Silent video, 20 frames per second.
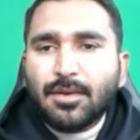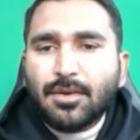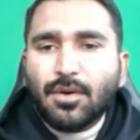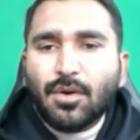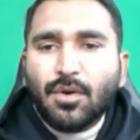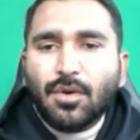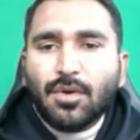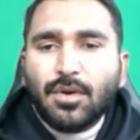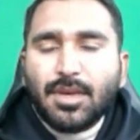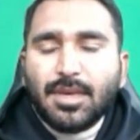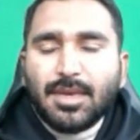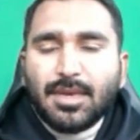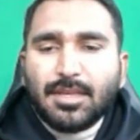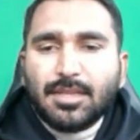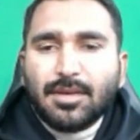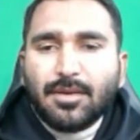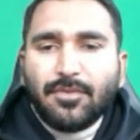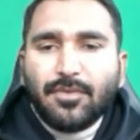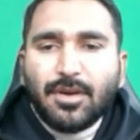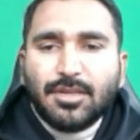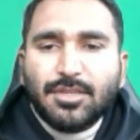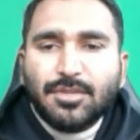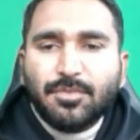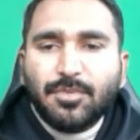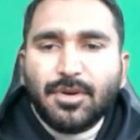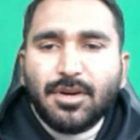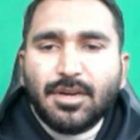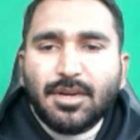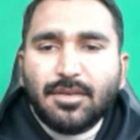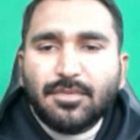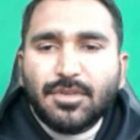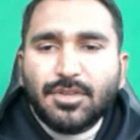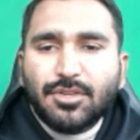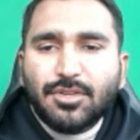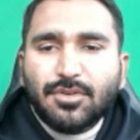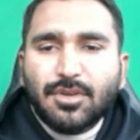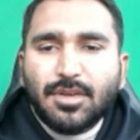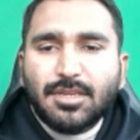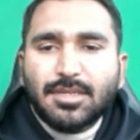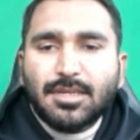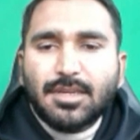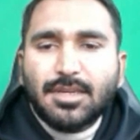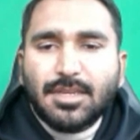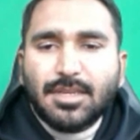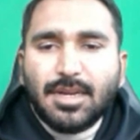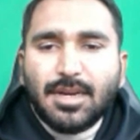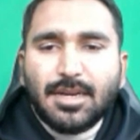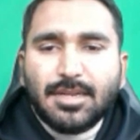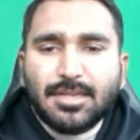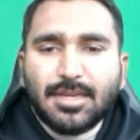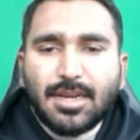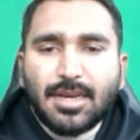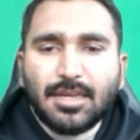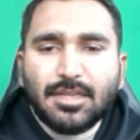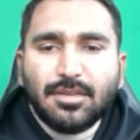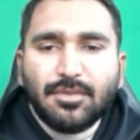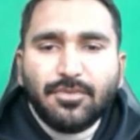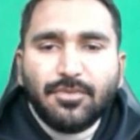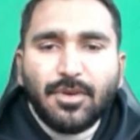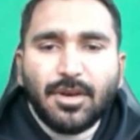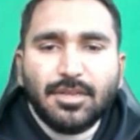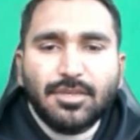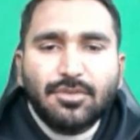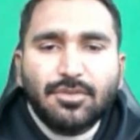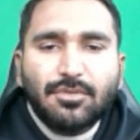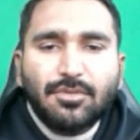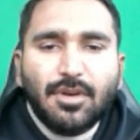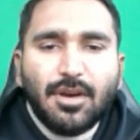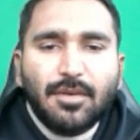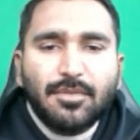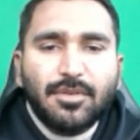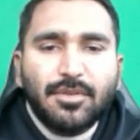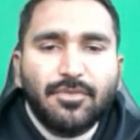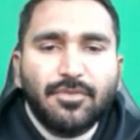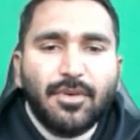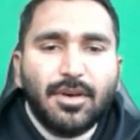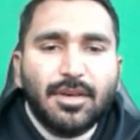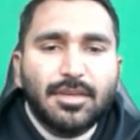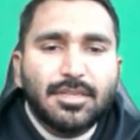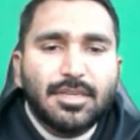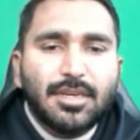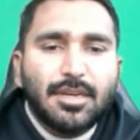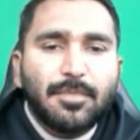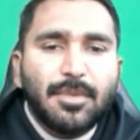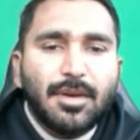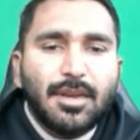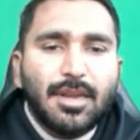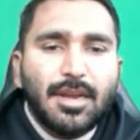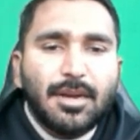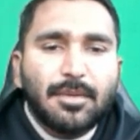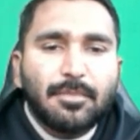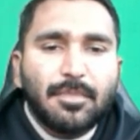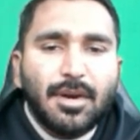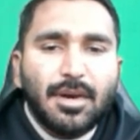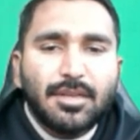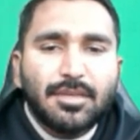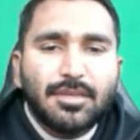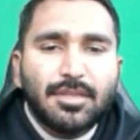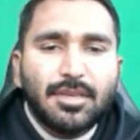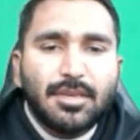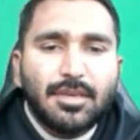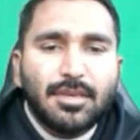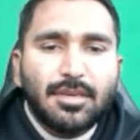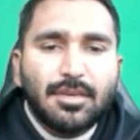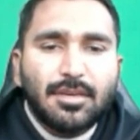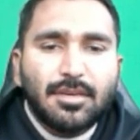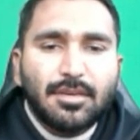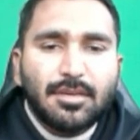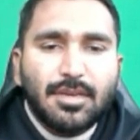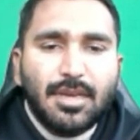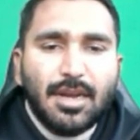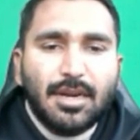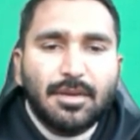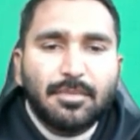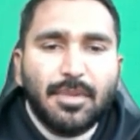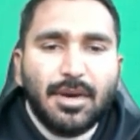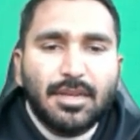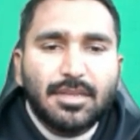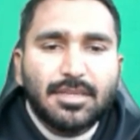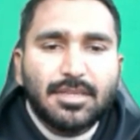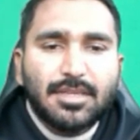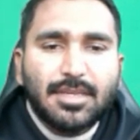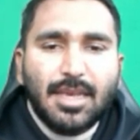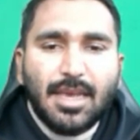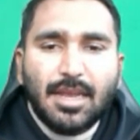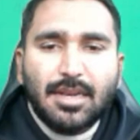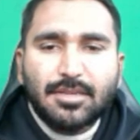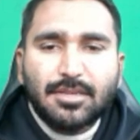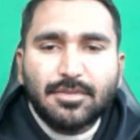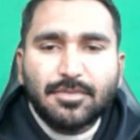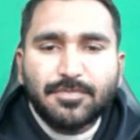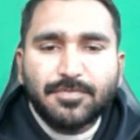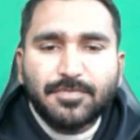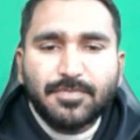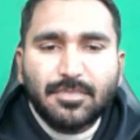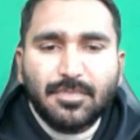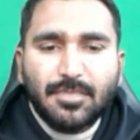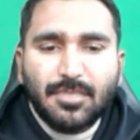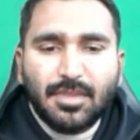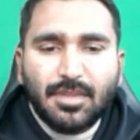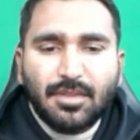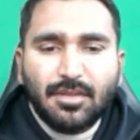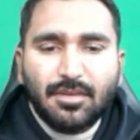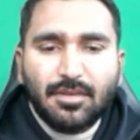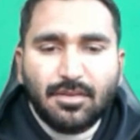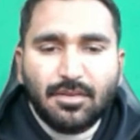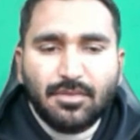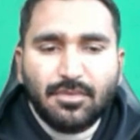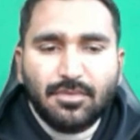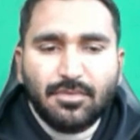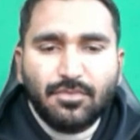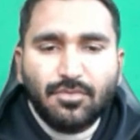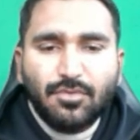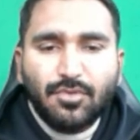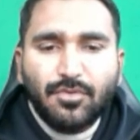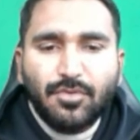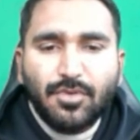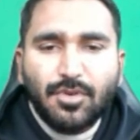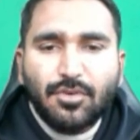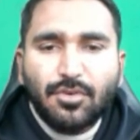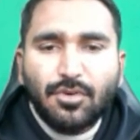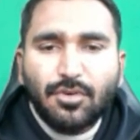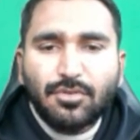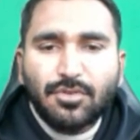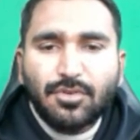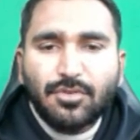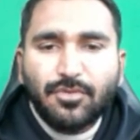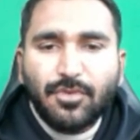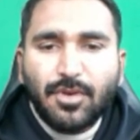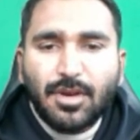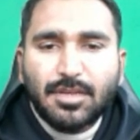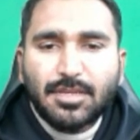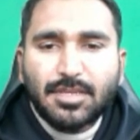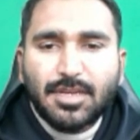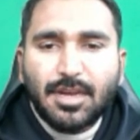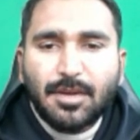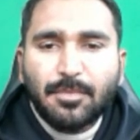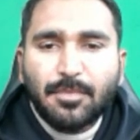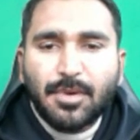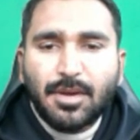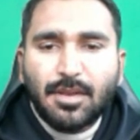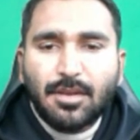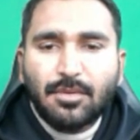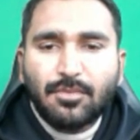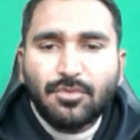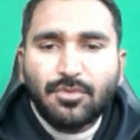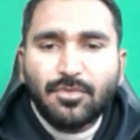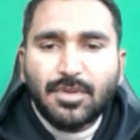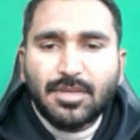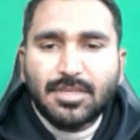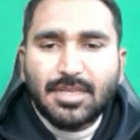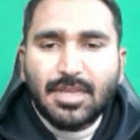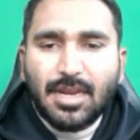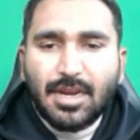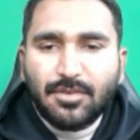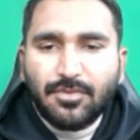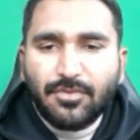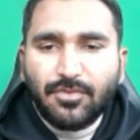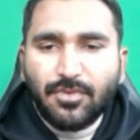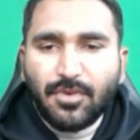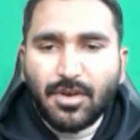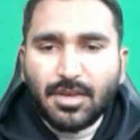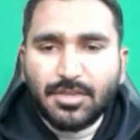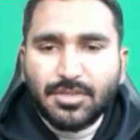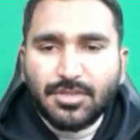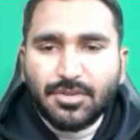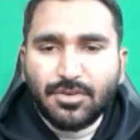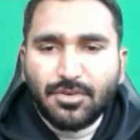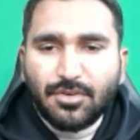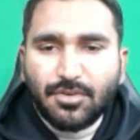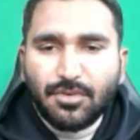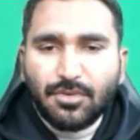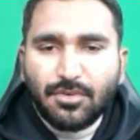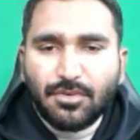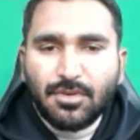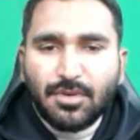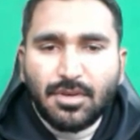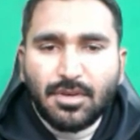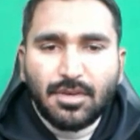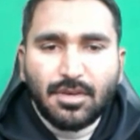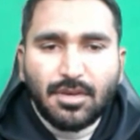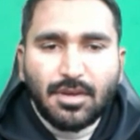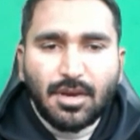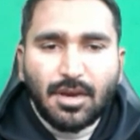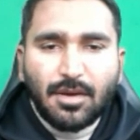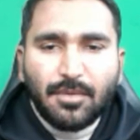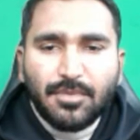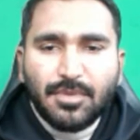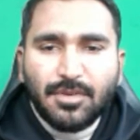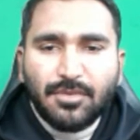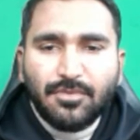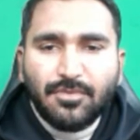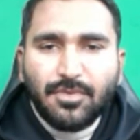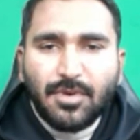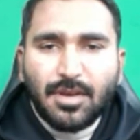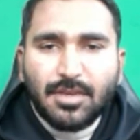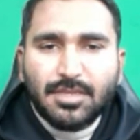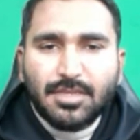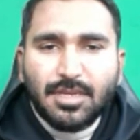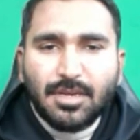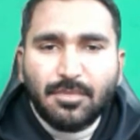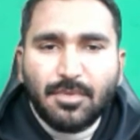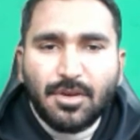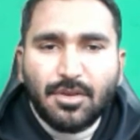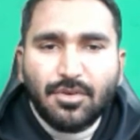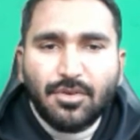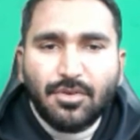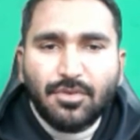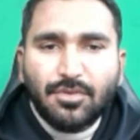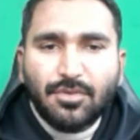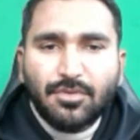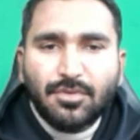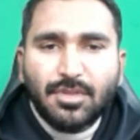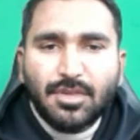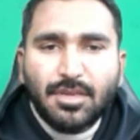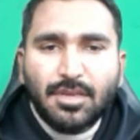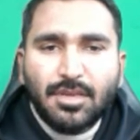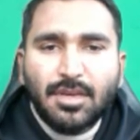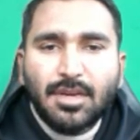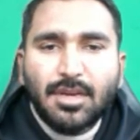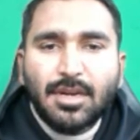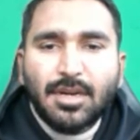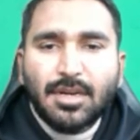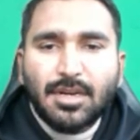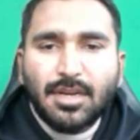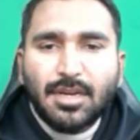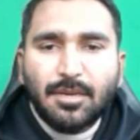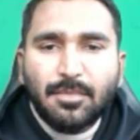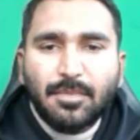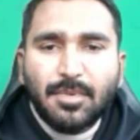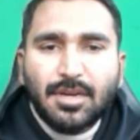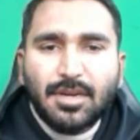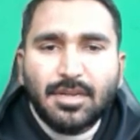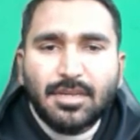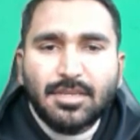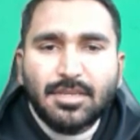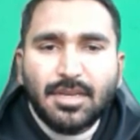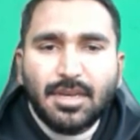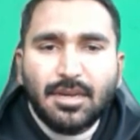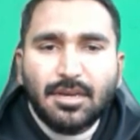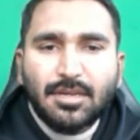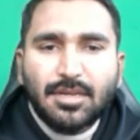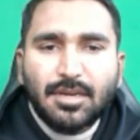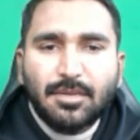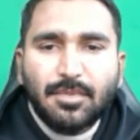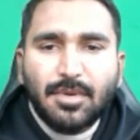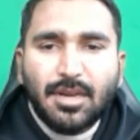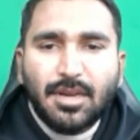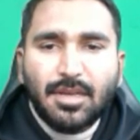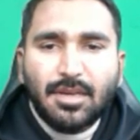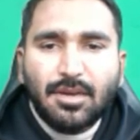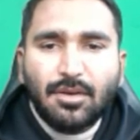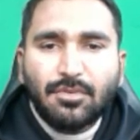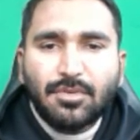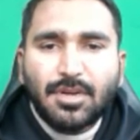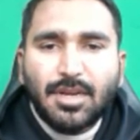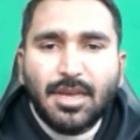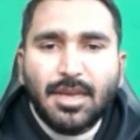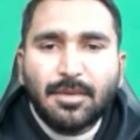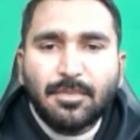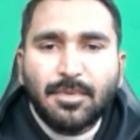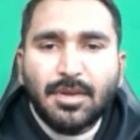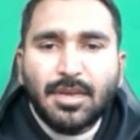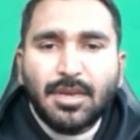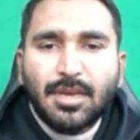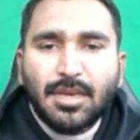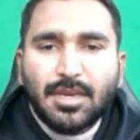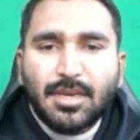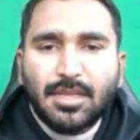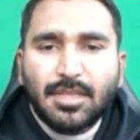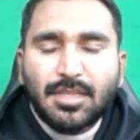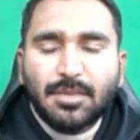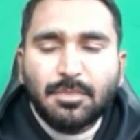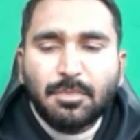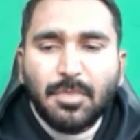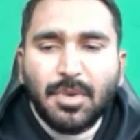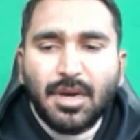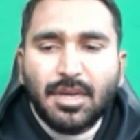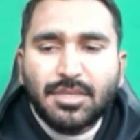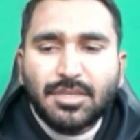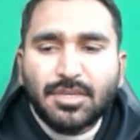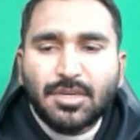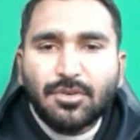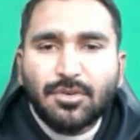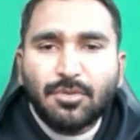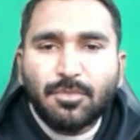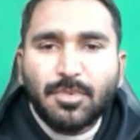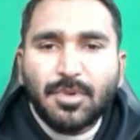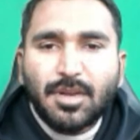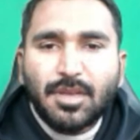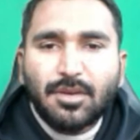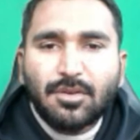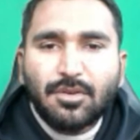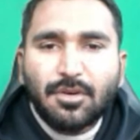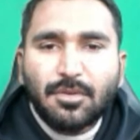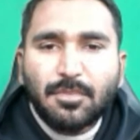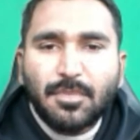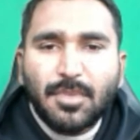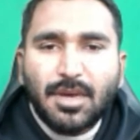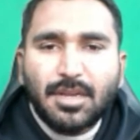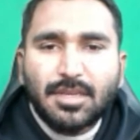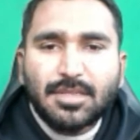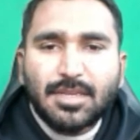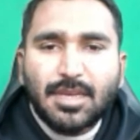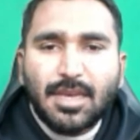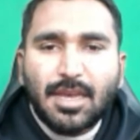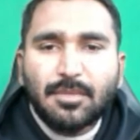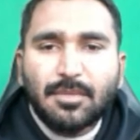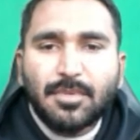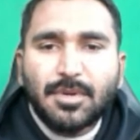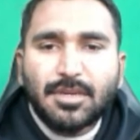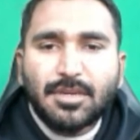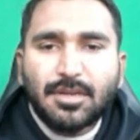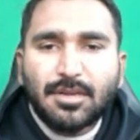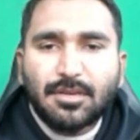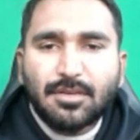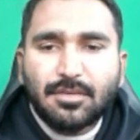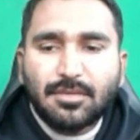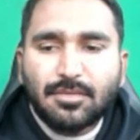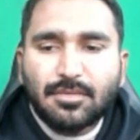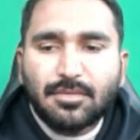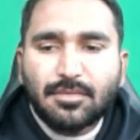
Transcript: Okay, the first point of this question is that select the first row of the first table and merge cells. We will go to the first table. We will select first row of the first table. Go to the table layout tab. In the merge group, click on merge cell button.